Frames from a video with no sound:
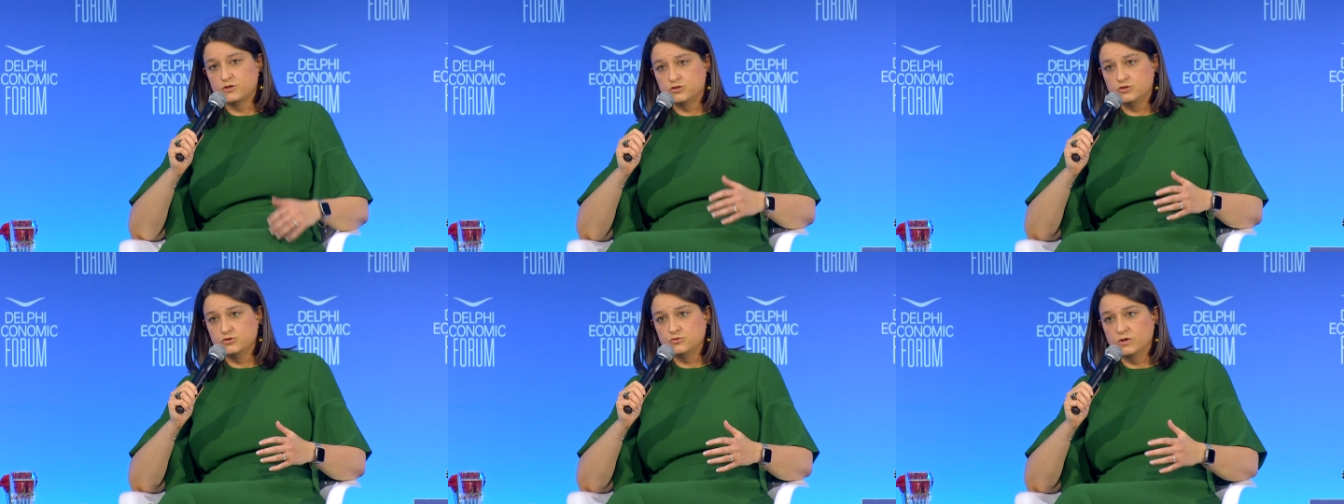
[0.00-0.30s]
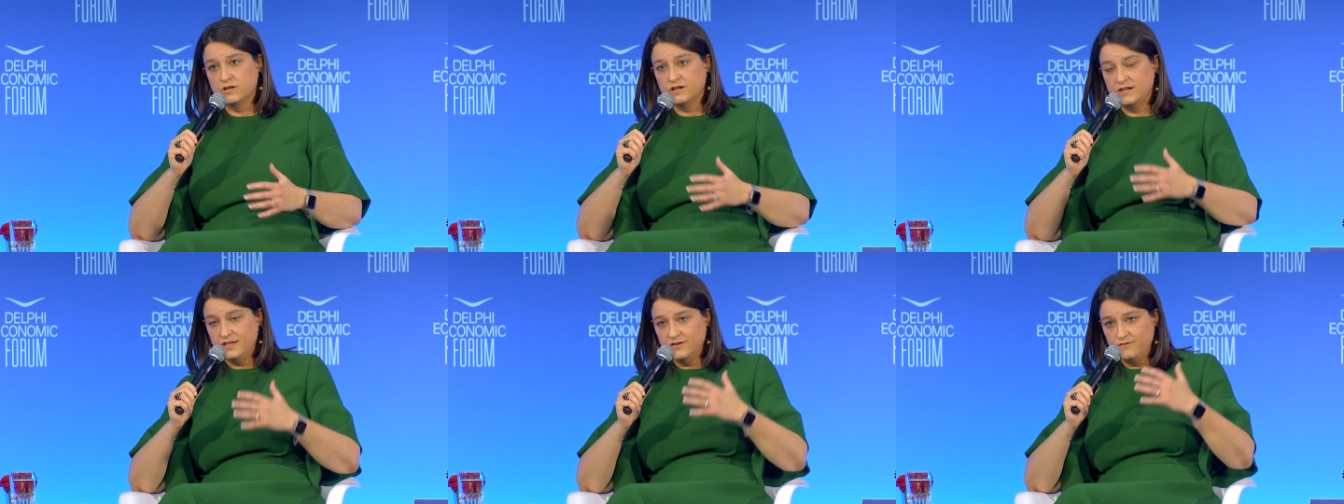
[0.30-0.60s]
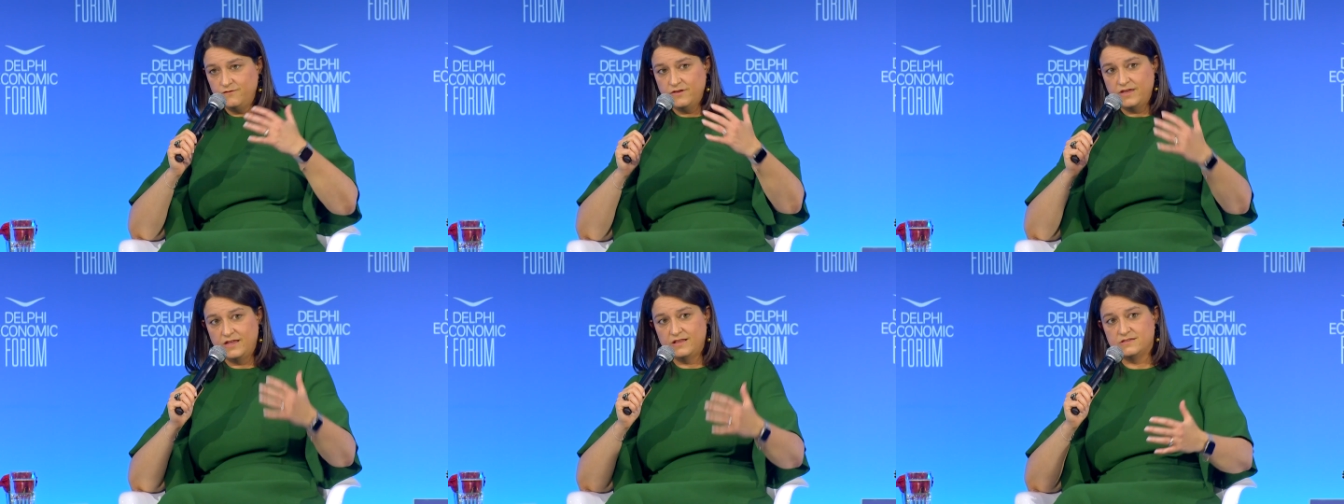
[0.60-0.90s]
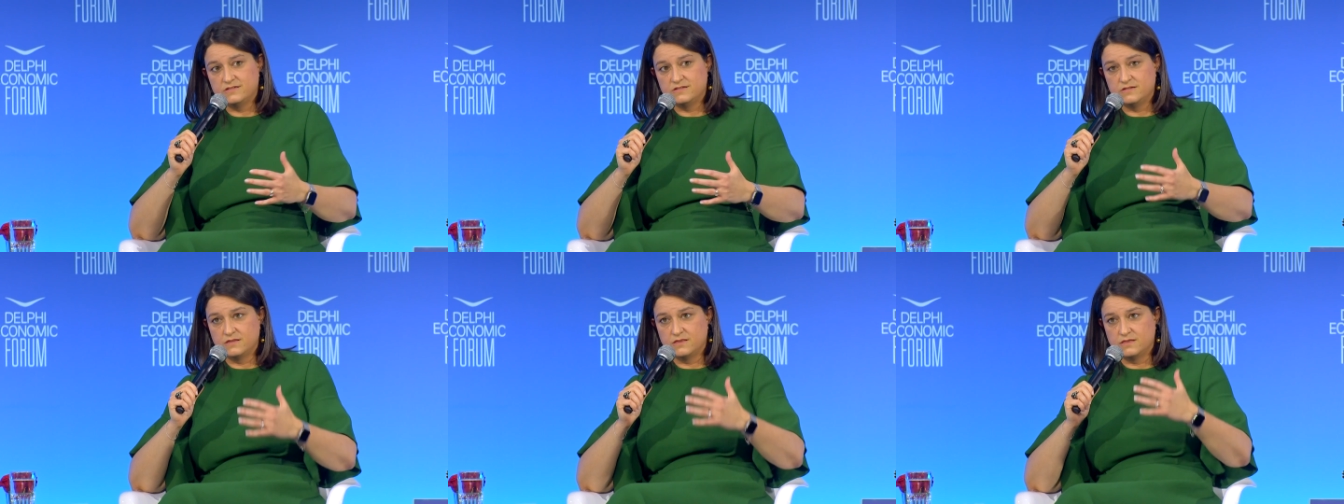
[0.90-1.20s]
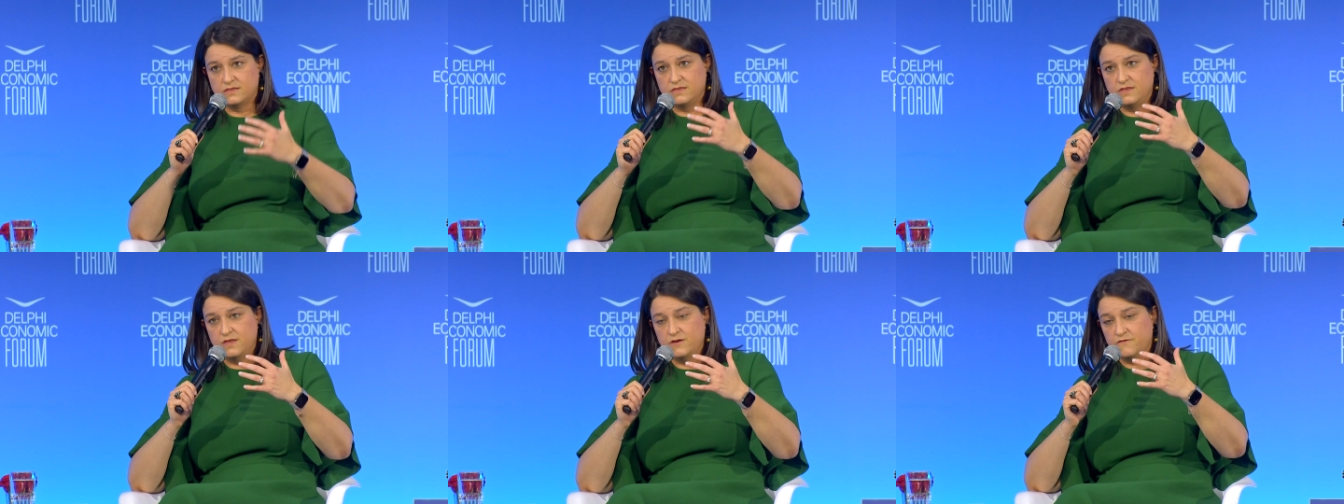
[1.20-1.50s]
to alleviate
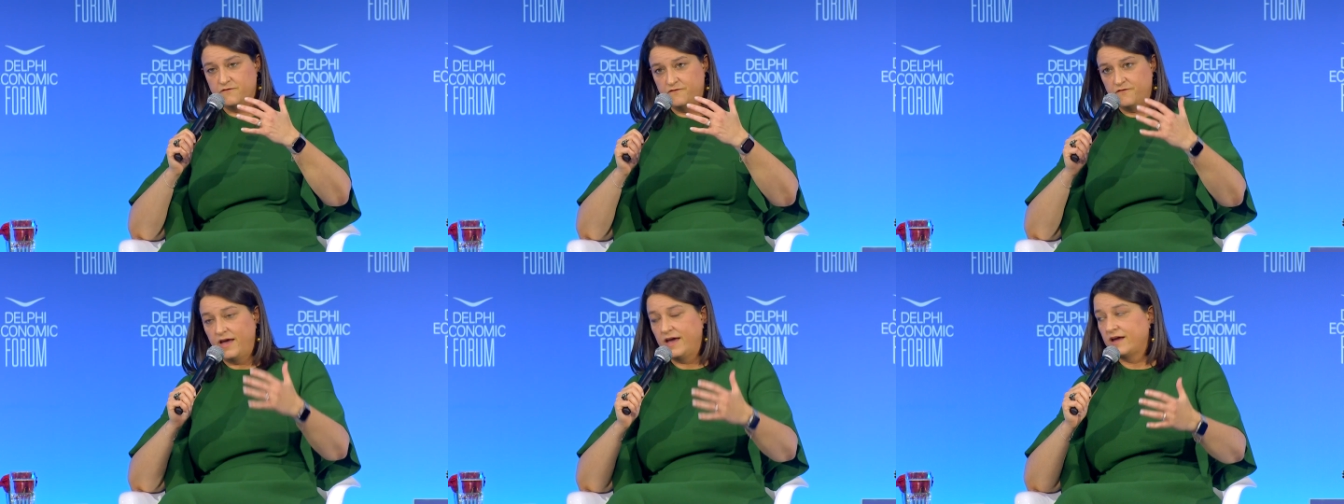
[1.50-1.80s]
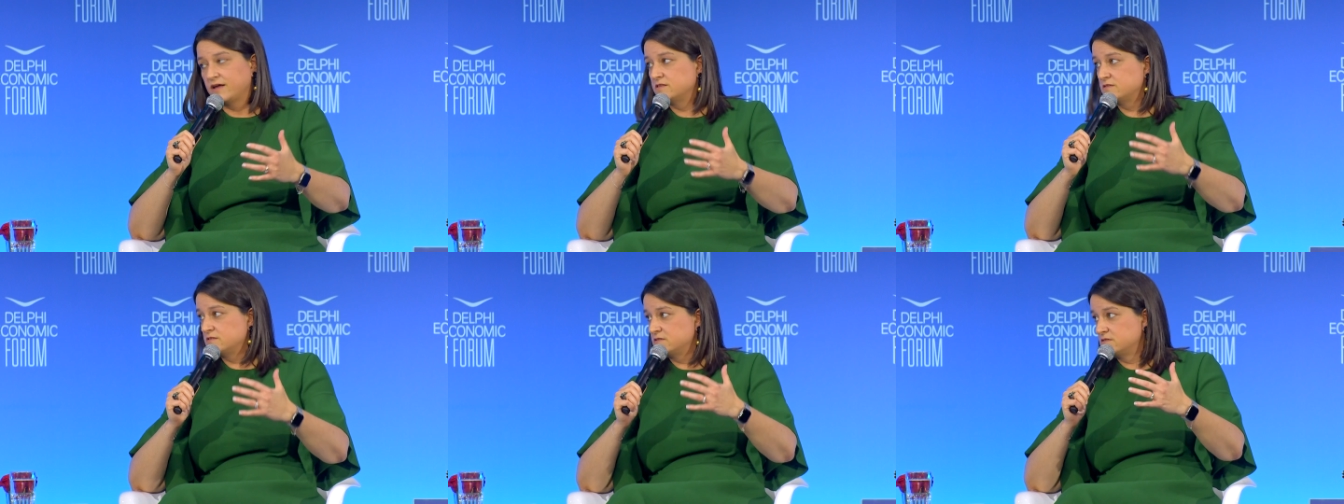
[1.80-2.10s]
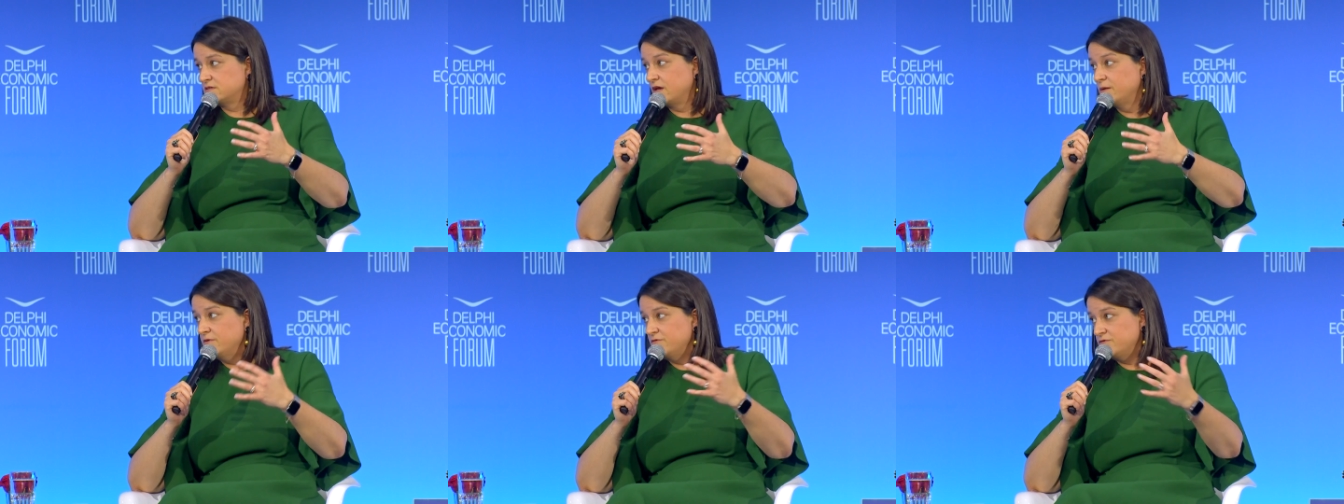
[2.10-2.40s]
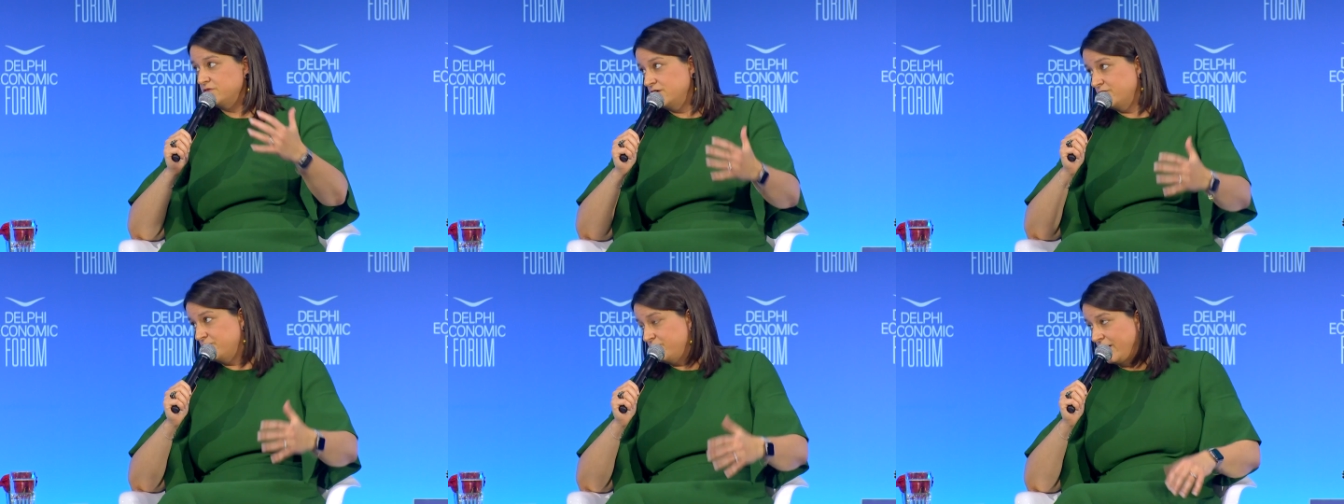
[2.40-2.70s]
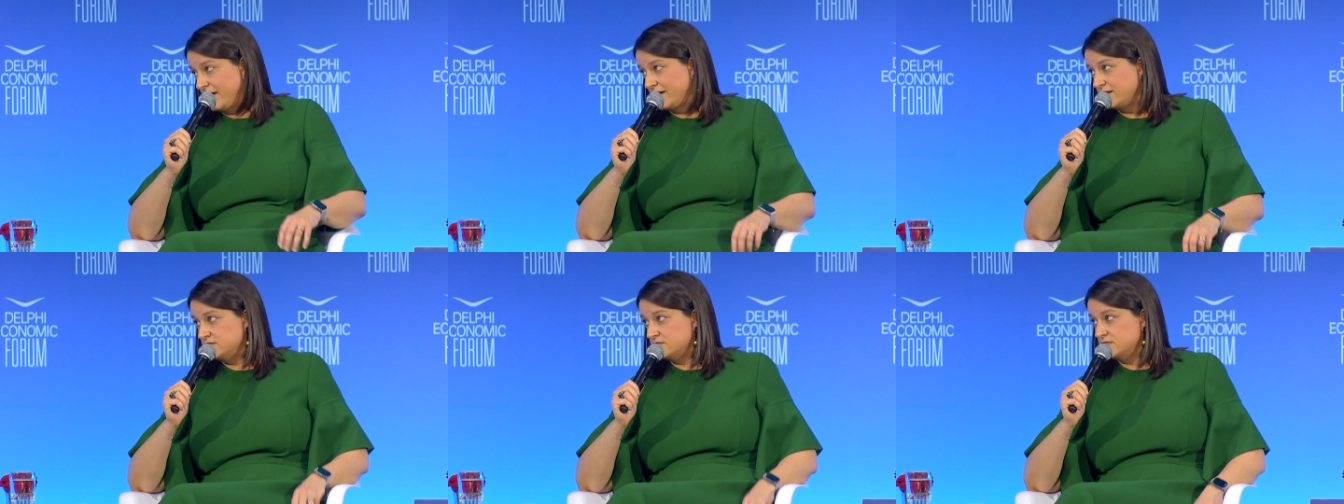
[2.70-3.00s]
the effects, some of the
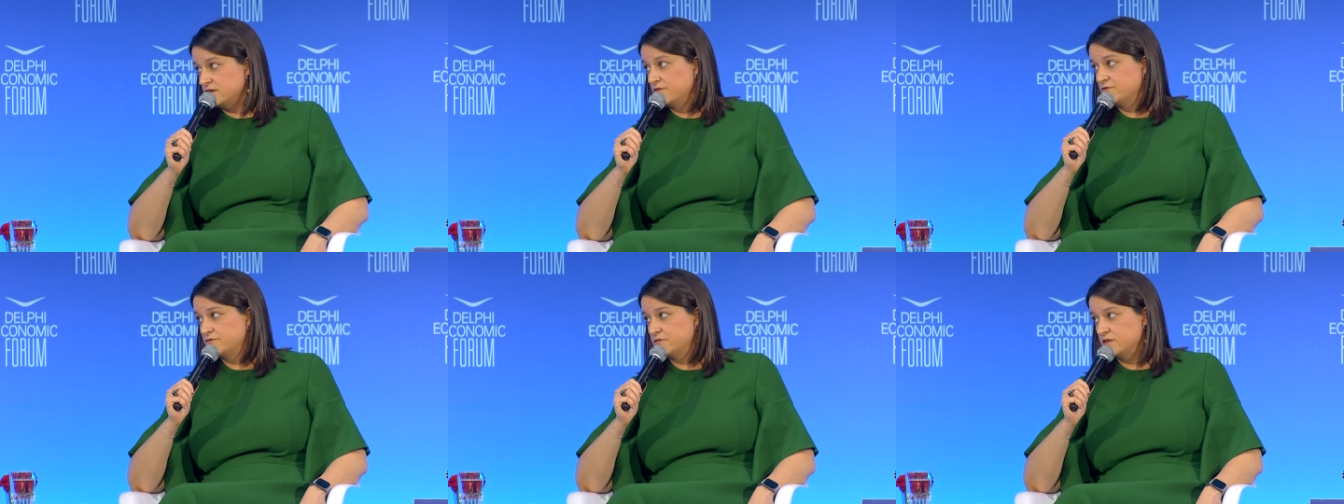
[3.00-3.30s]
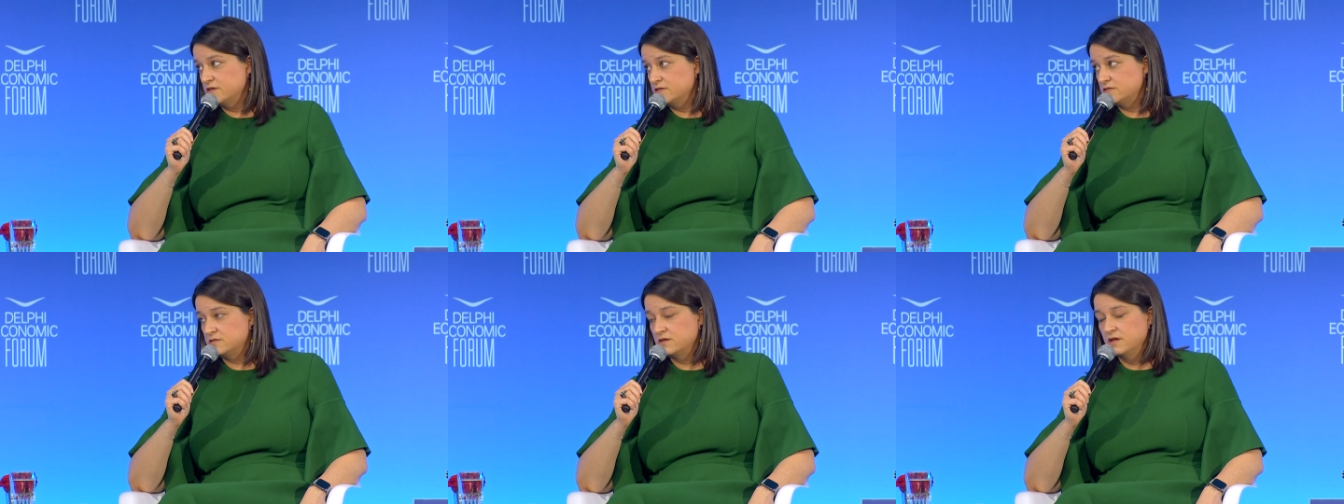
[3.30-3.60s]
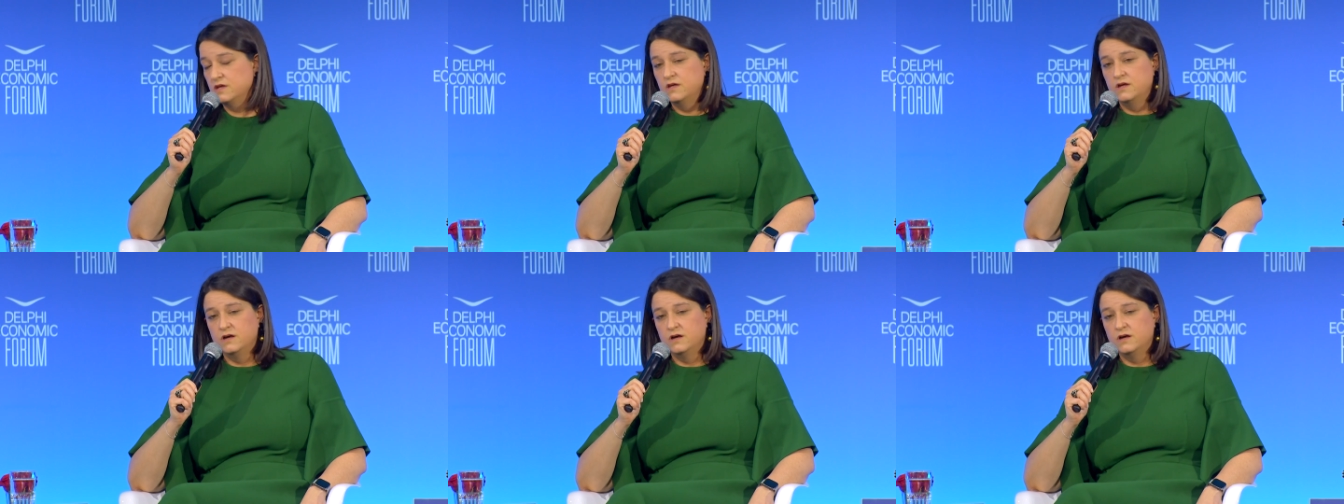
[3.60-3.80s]
effects of this um,